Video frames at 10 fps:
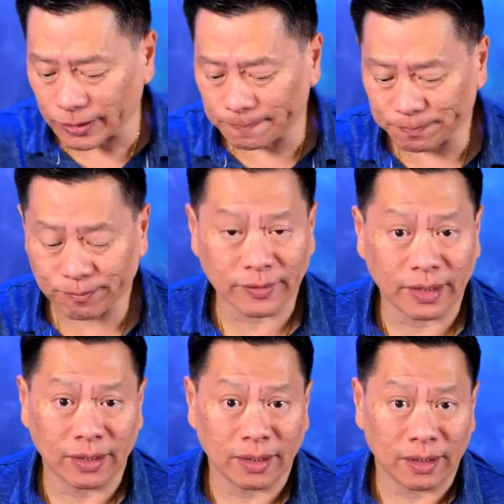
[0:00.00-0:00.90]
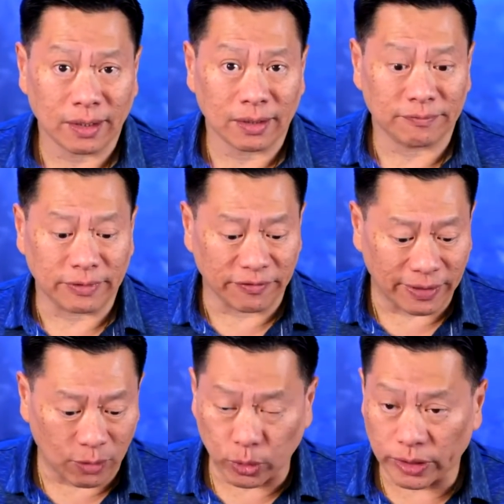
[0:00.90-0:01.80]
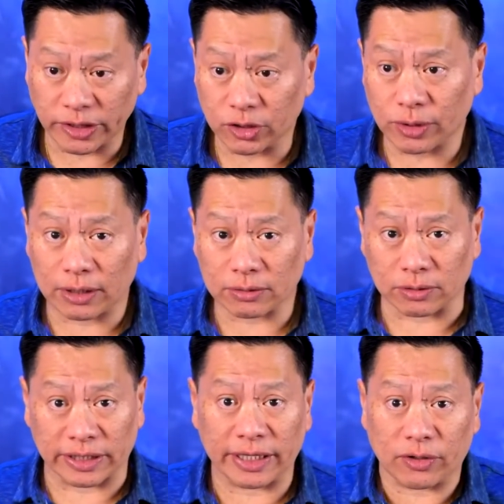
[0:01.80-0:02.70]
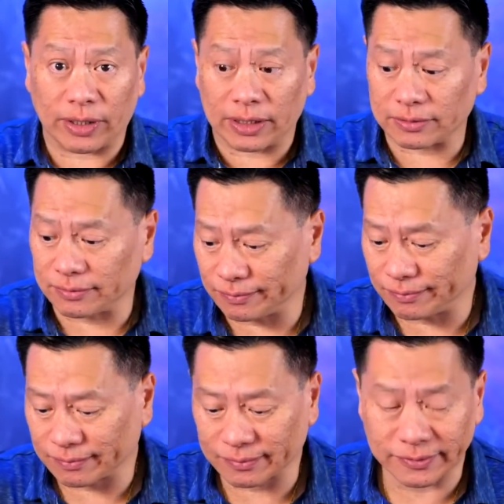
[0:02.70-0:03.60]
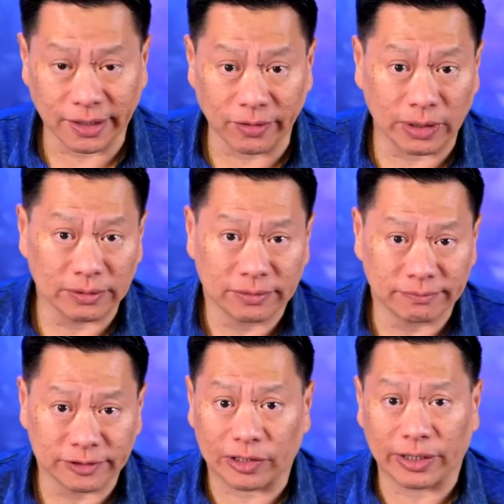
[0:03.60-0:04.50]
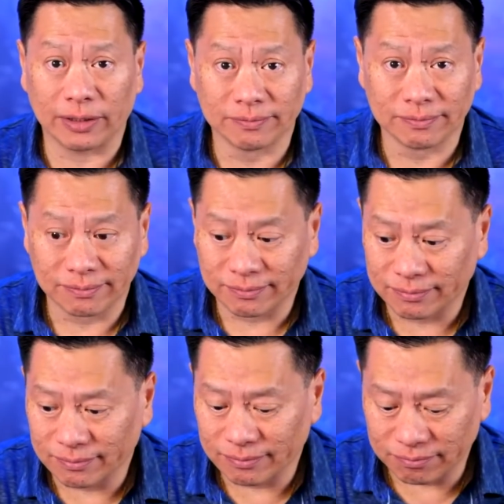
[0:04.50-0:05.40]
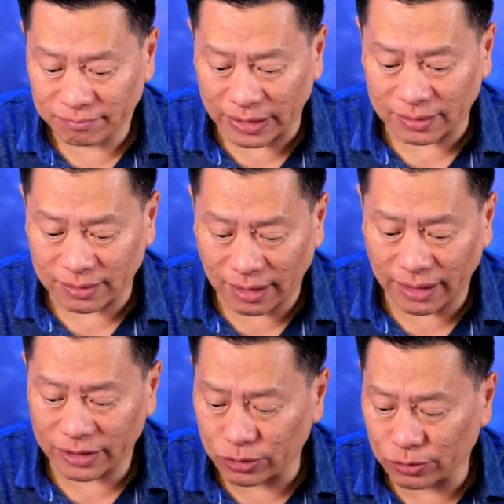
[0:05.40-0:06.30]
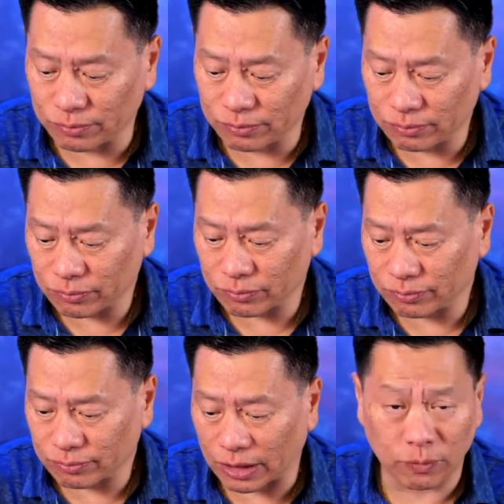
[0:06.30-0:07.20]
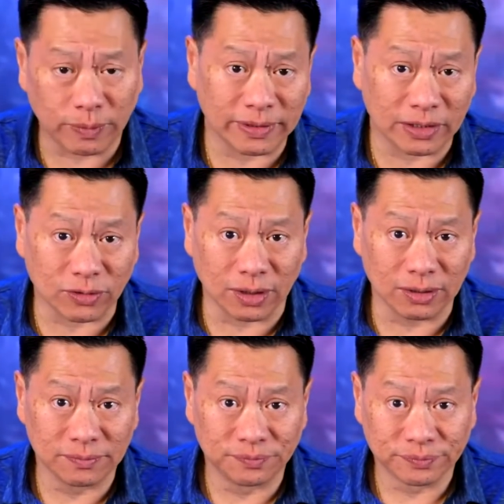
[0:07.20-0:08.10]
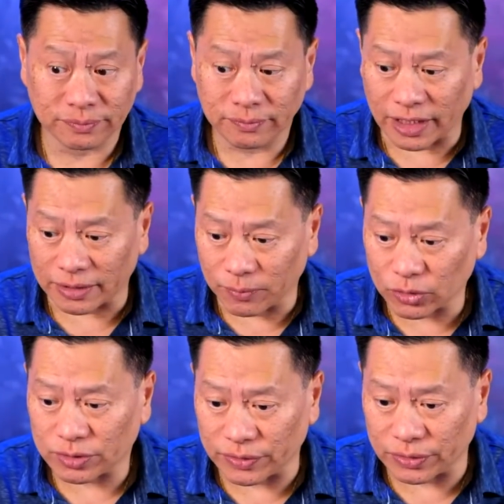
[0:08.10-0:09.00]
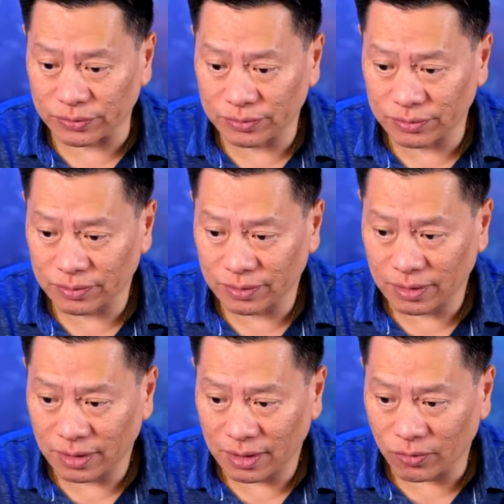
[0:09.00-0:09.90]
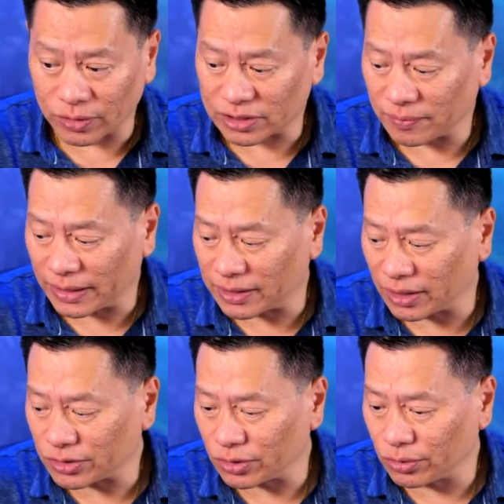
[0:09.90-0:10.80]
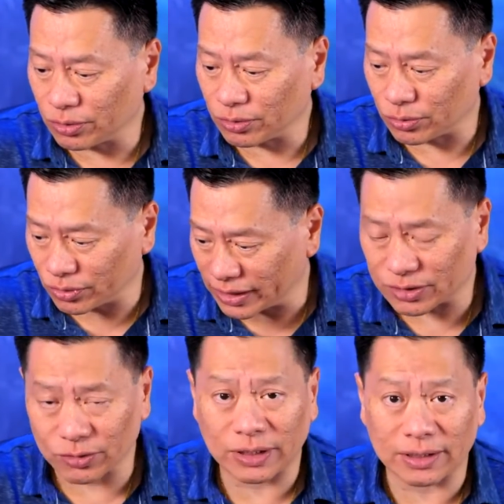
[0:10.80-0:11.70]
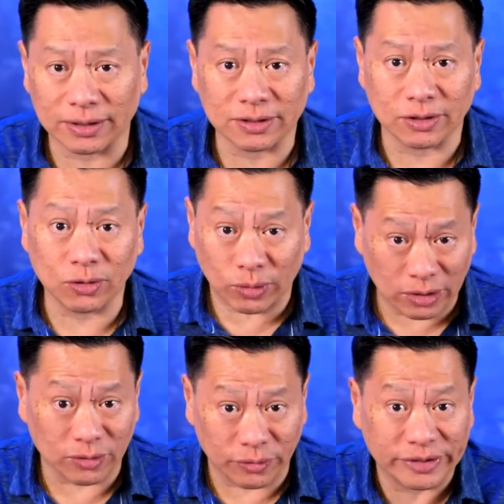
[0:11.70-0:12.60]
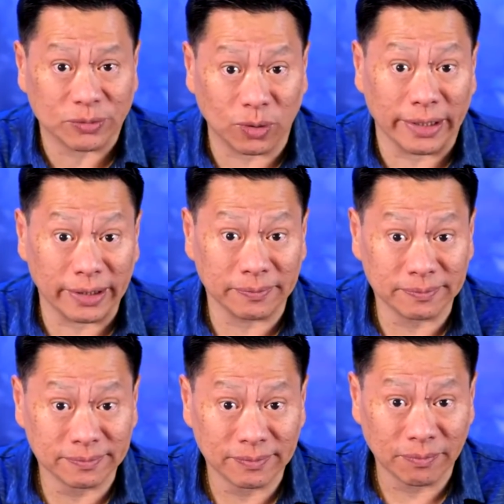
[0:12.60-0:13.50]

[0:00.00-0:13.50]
So, if I weirded you out or geek you out, oh well, sorry. But I assume, I hope I'm not wrong, that most of you, when somebody tells you, do this, do that, this, you want to know the reason why.